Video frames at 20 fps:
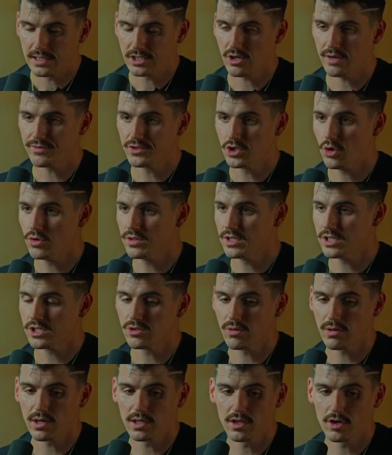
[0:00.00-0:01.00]
So I've told this
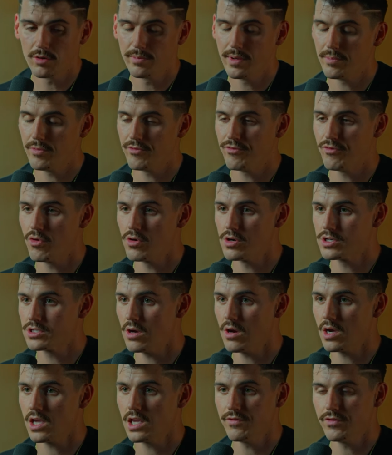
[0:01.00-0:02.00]
story a little bit before, so
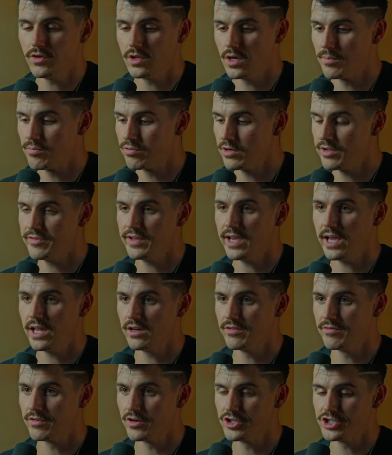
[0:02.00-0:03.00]
I'll give you an
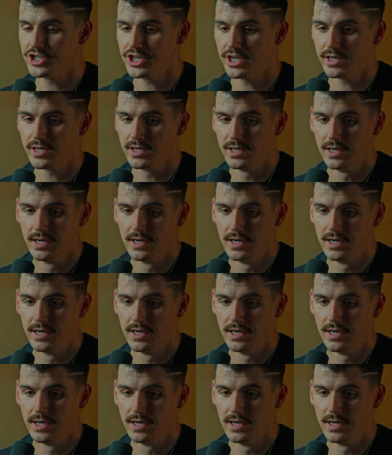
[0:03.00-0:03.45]
abbreviated version.